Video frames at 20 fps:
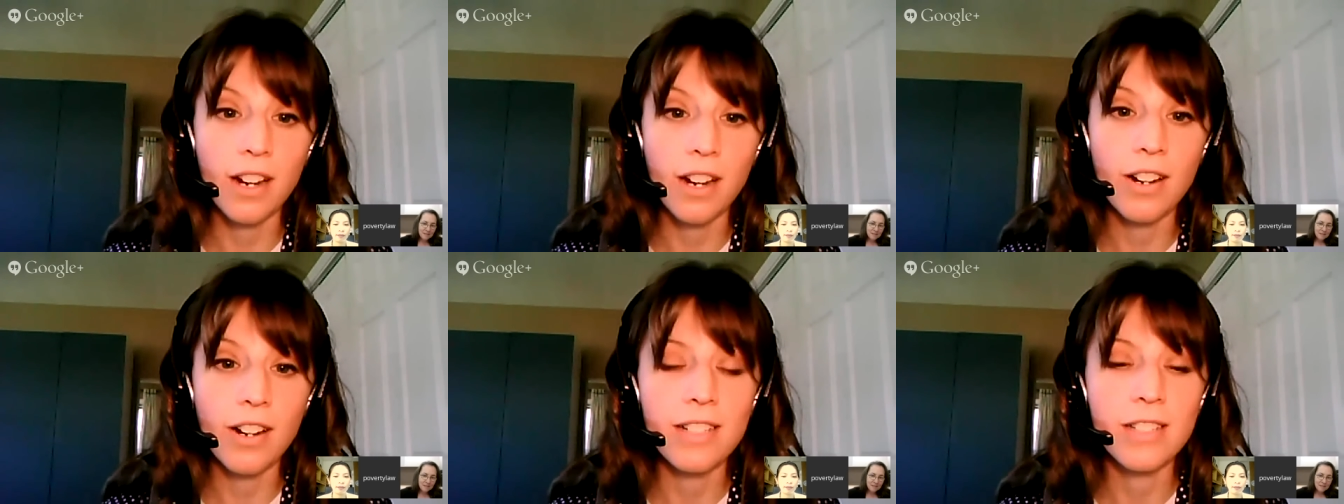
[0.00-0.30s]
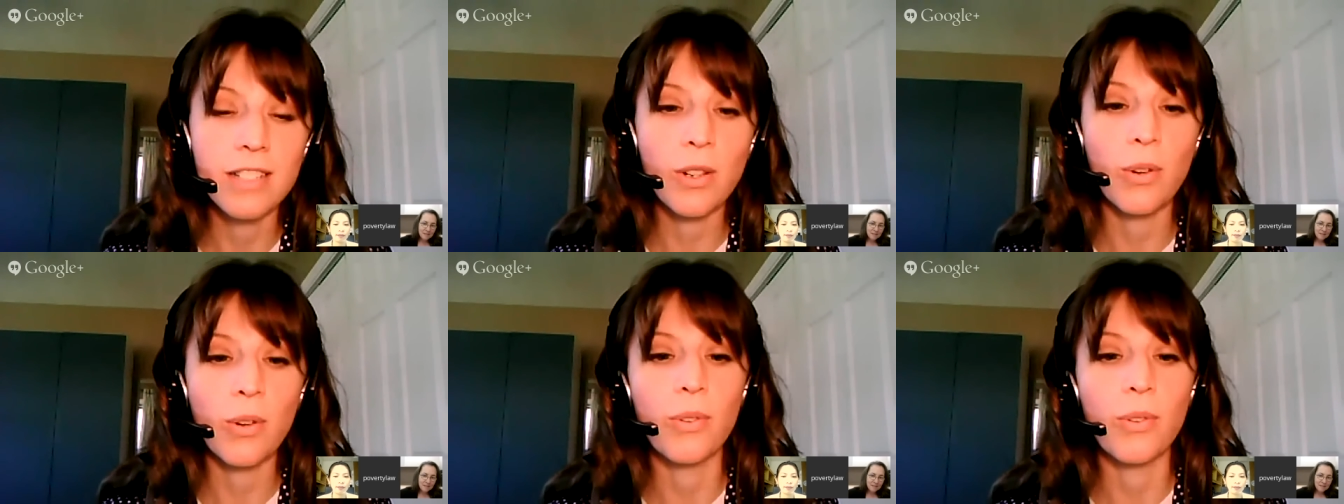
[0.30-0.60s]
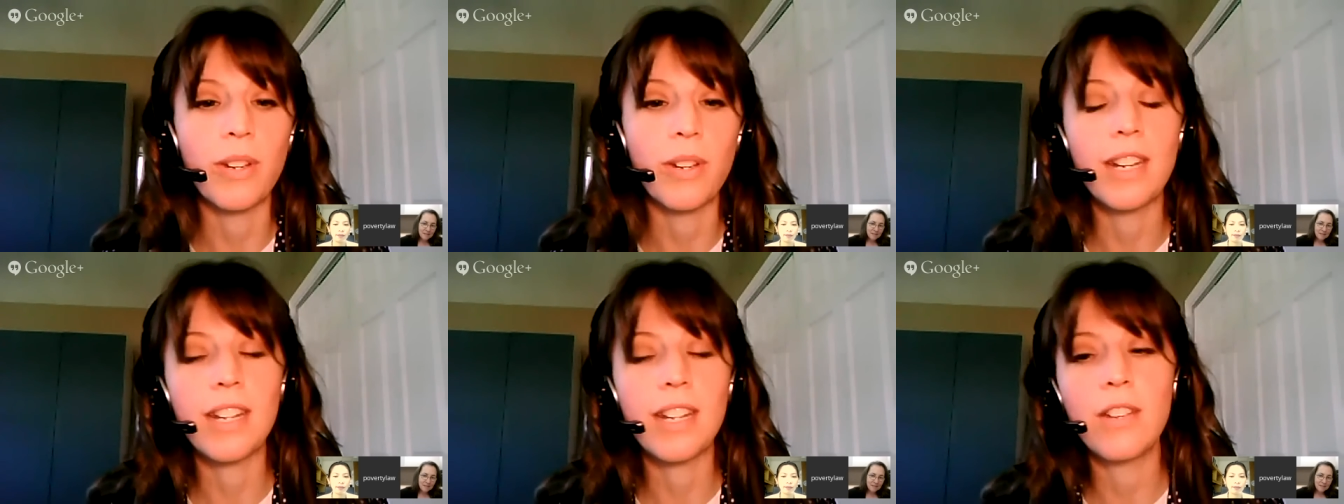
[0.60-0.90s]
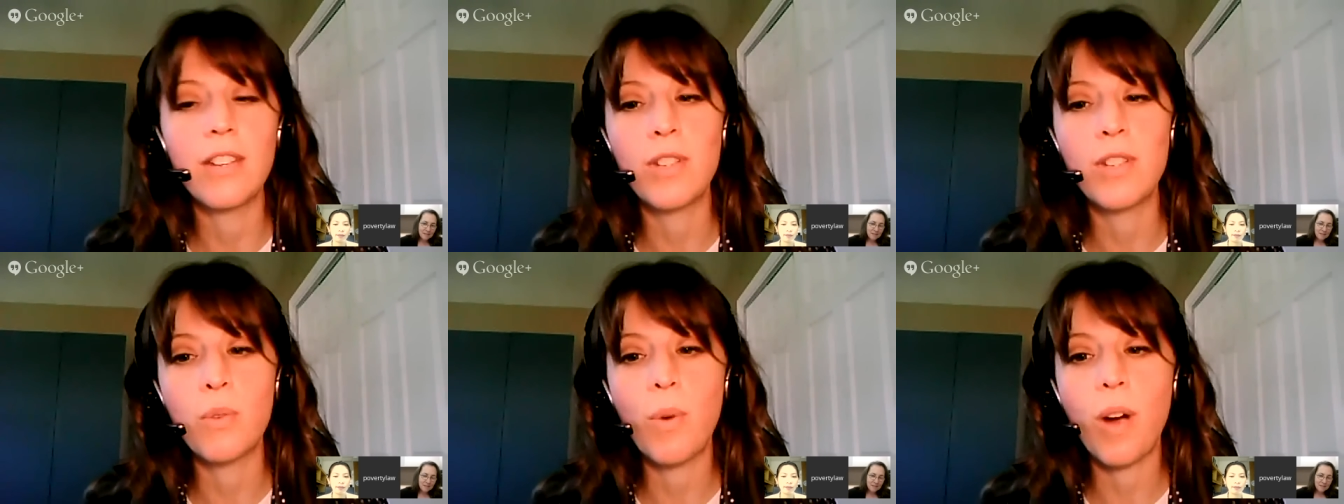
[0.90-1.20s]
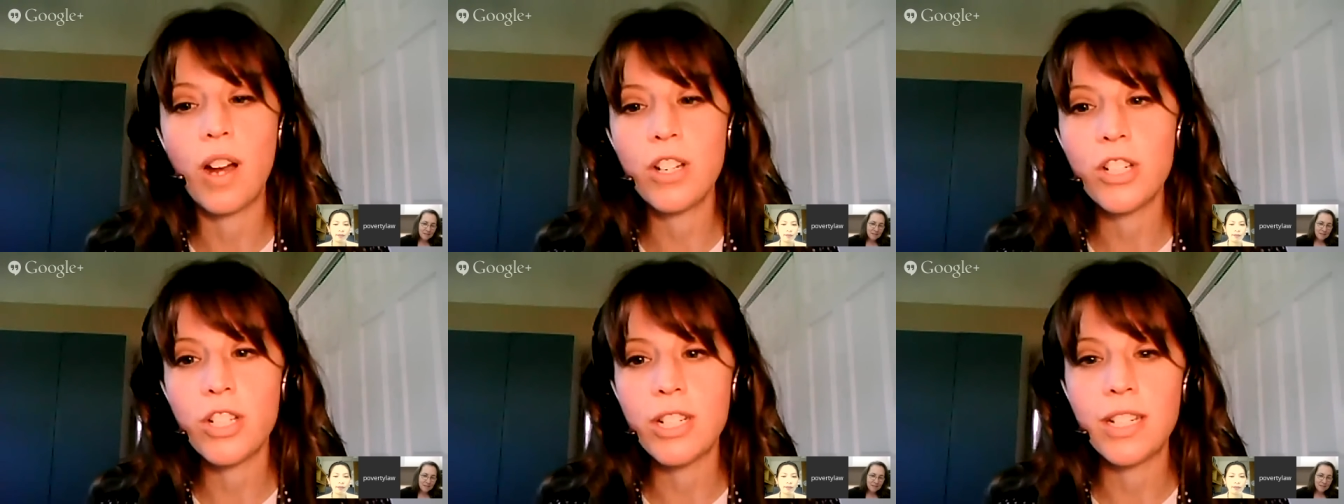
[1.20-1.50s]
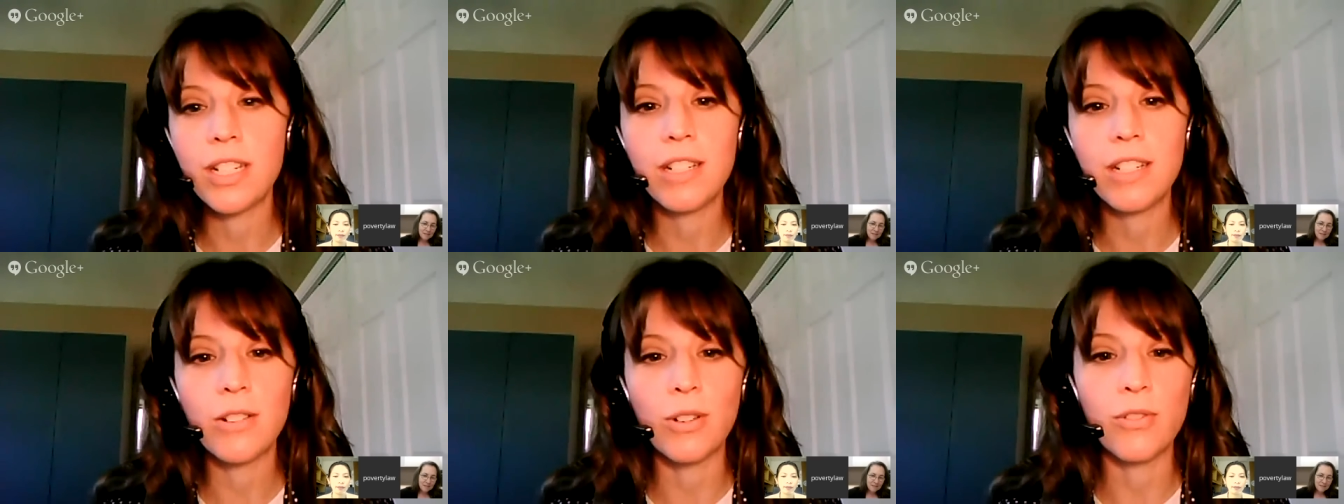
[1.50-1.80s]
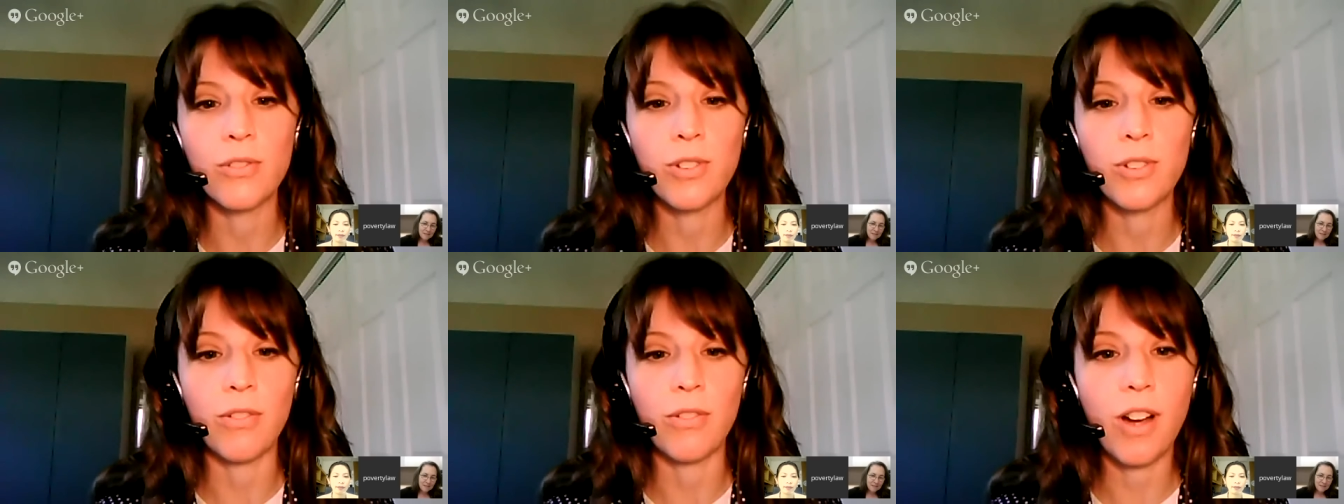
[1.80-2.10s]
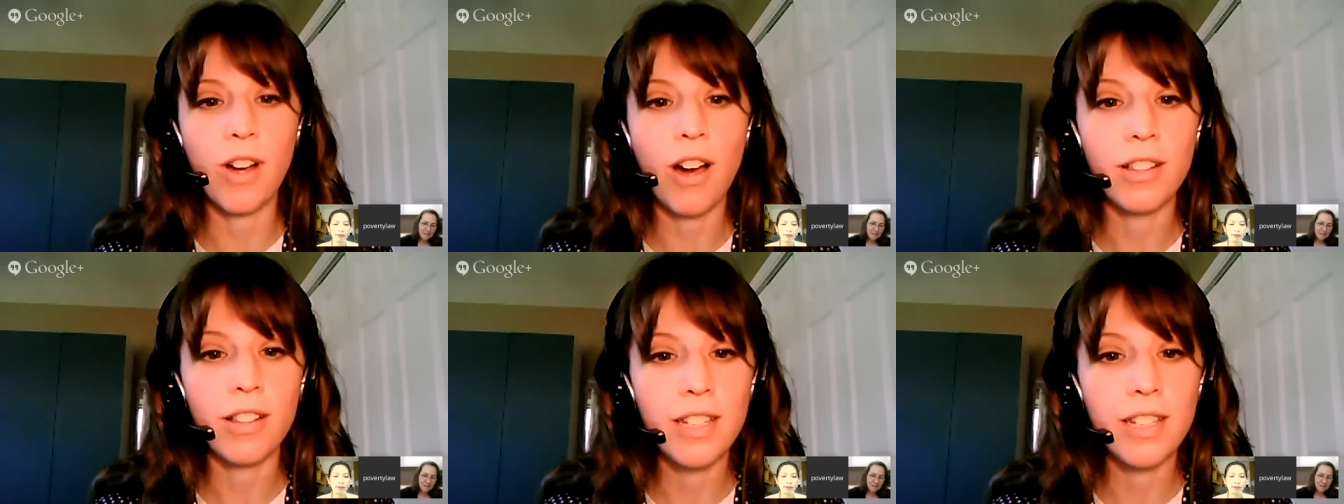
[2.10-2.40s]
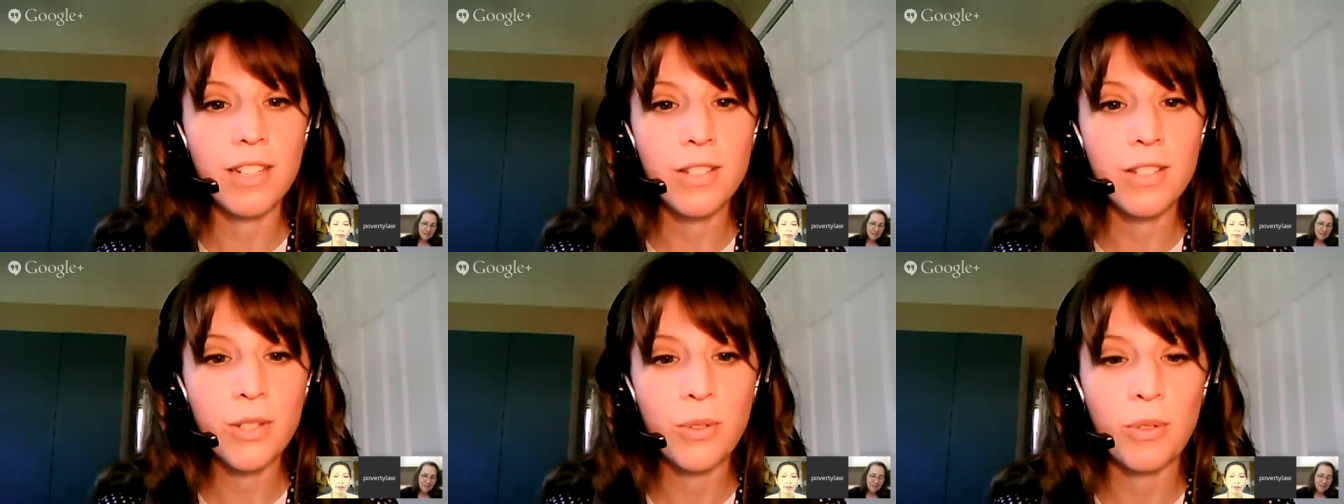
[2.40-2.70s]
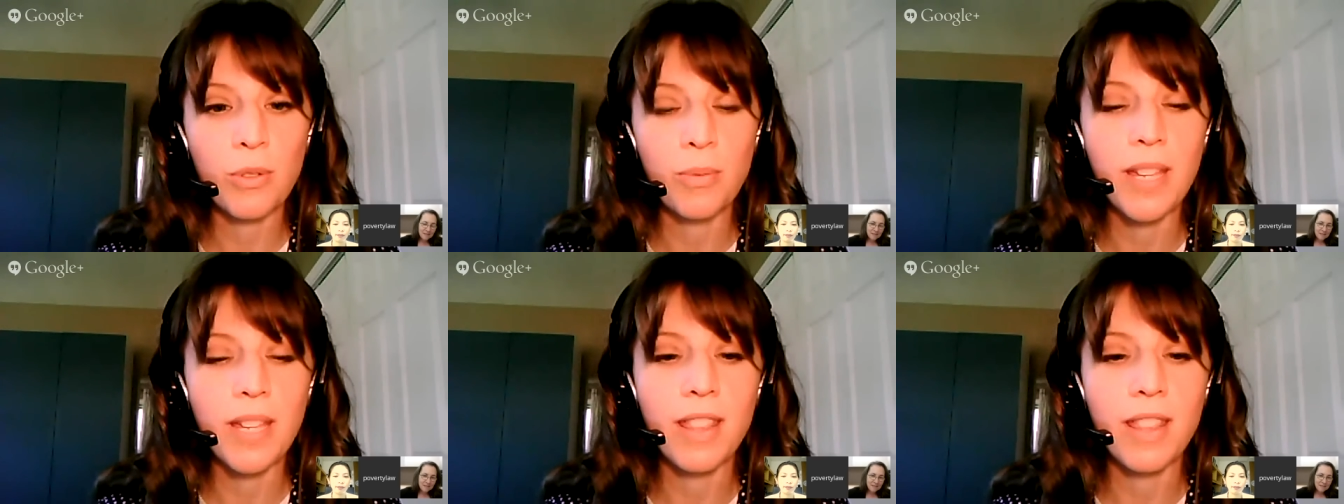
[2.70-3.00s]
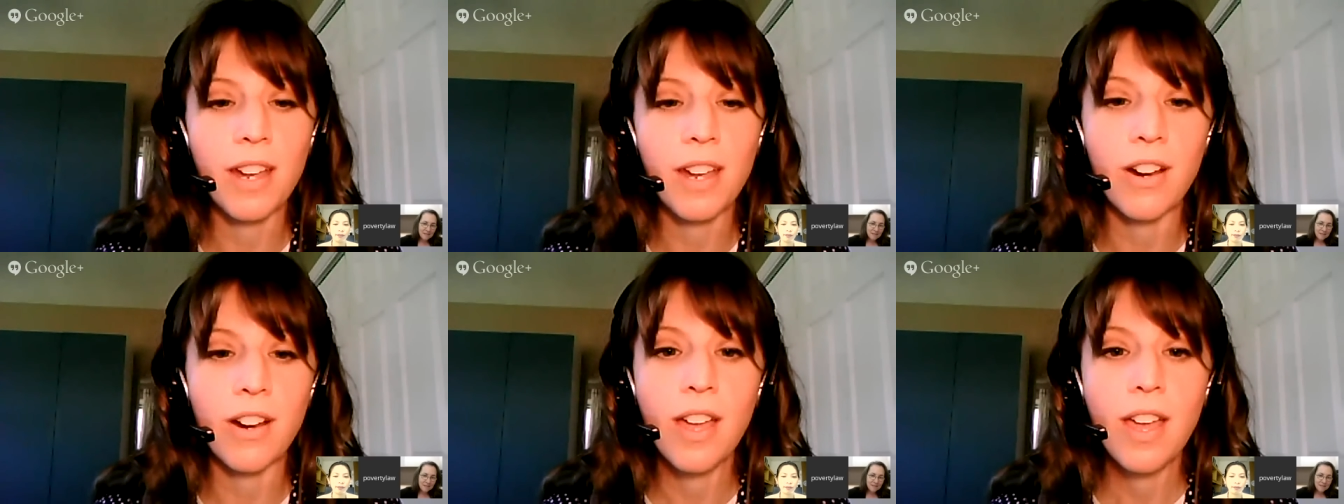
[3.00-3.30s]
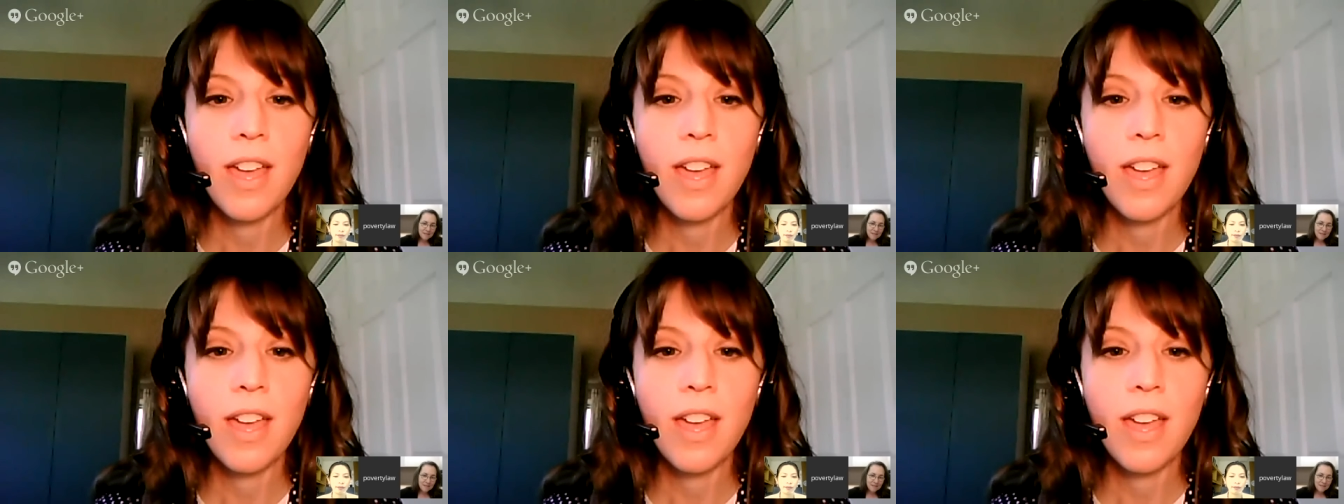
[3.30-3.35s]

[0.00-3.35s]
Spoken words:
And so any of you watching, or if you have colleagues who will be there,